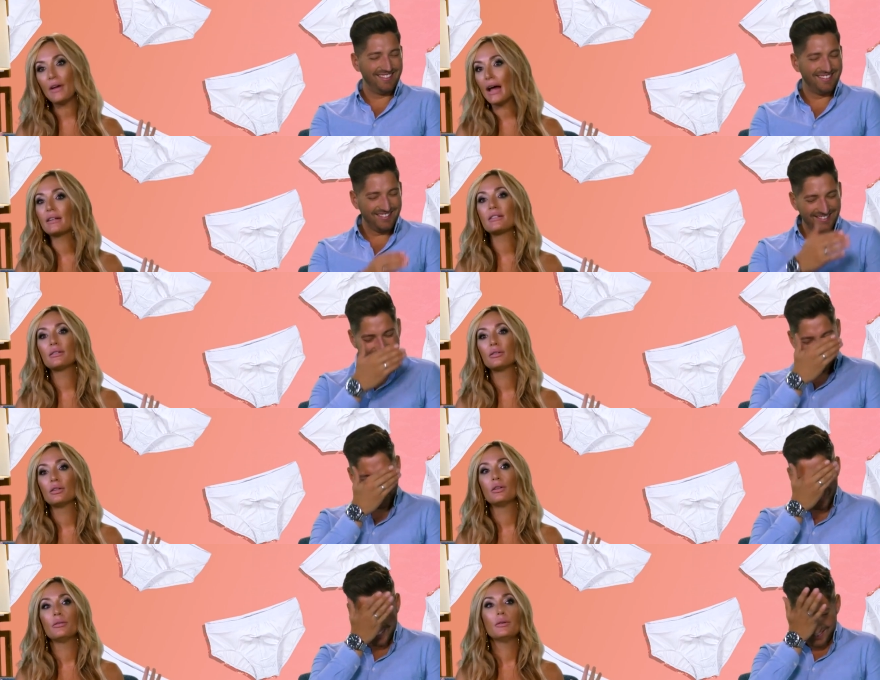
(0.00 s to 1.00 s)
Speaker 1: fact,
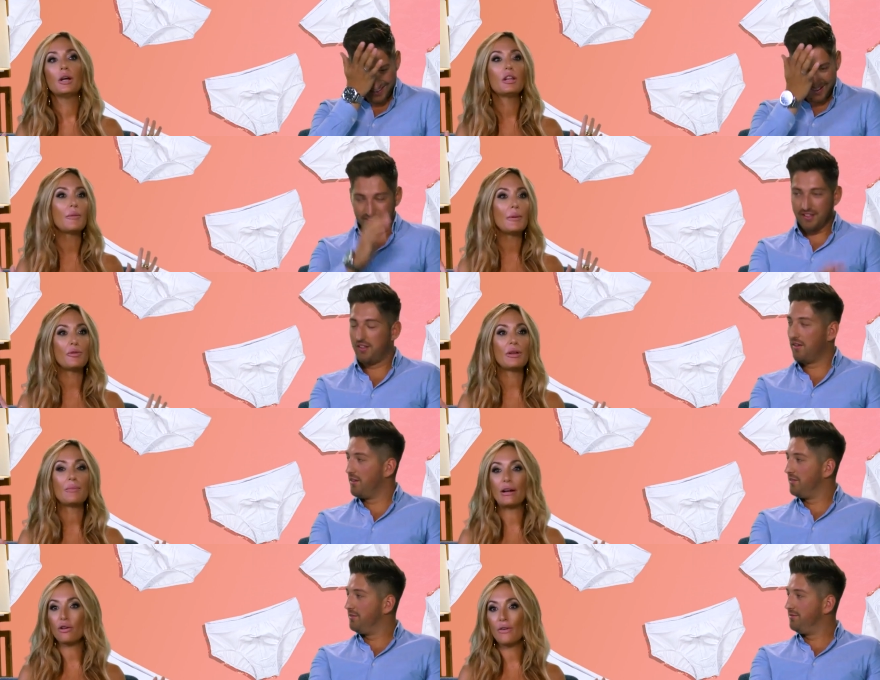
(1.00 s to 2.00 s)
a lot of people think
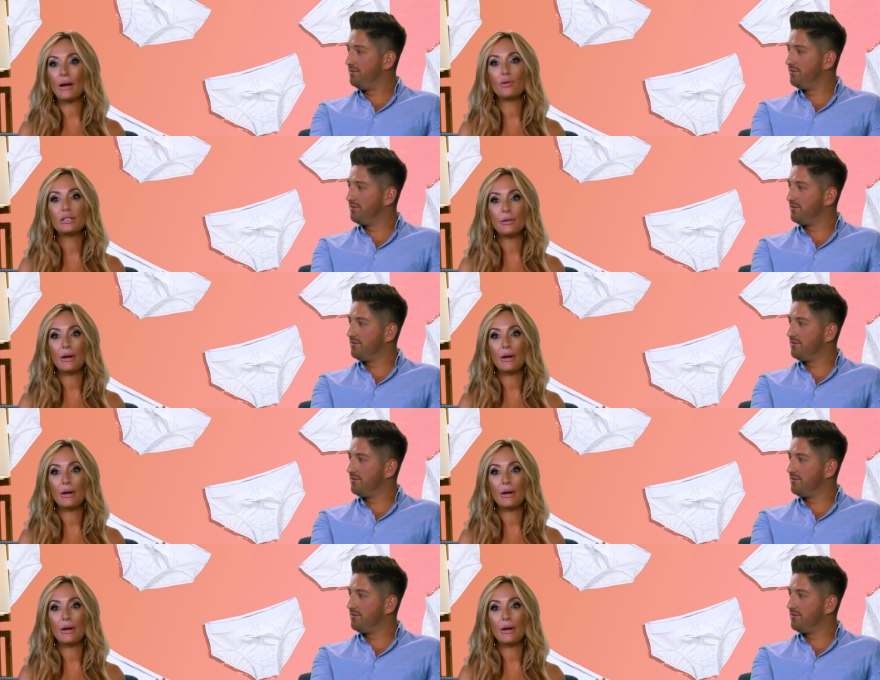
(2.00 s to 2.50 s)
microfiber is the